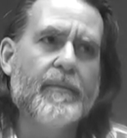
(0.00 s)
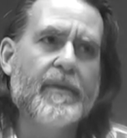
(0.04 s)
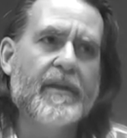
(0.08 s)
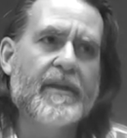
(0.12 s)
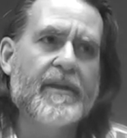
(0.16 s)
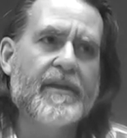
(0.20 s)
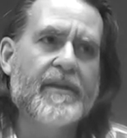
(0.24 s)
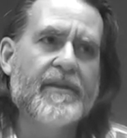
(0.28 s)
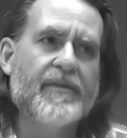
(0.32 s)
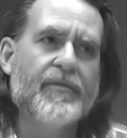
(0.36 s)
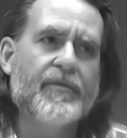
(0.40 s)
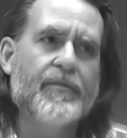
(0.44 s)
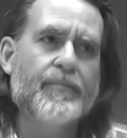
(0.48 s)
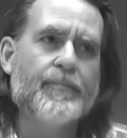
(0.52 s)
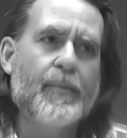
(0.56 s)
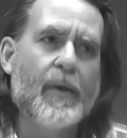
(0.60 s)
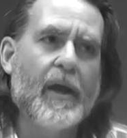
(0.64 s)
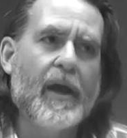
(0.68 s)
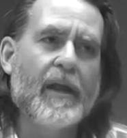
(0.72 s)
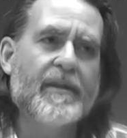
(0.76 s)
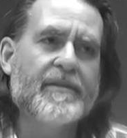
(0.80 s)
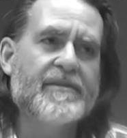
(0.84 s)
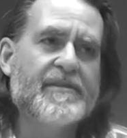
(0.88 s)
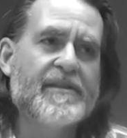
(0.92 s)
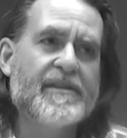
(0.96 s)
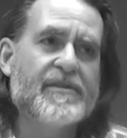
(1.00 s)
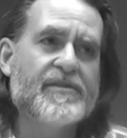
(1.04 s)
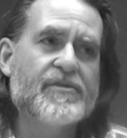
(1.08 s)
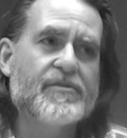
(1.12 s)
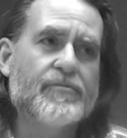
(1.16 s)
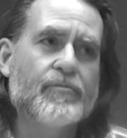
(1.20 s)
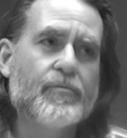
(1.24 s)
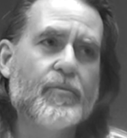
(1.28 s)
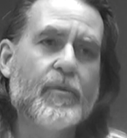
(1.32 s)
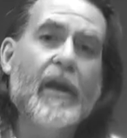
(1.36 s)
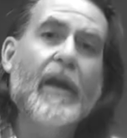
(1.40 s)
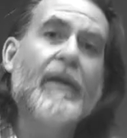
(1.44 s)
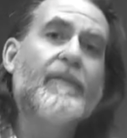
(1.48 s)
Because politics,
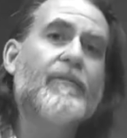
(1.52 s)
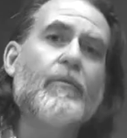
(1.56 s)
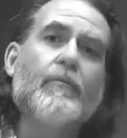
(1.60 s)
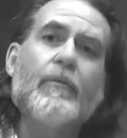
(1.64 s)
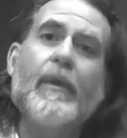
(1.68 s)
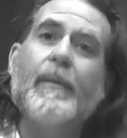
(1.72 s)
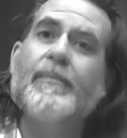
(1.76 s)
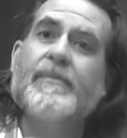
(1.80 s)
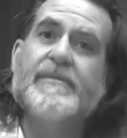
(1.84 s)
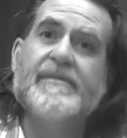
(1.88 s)
whatever it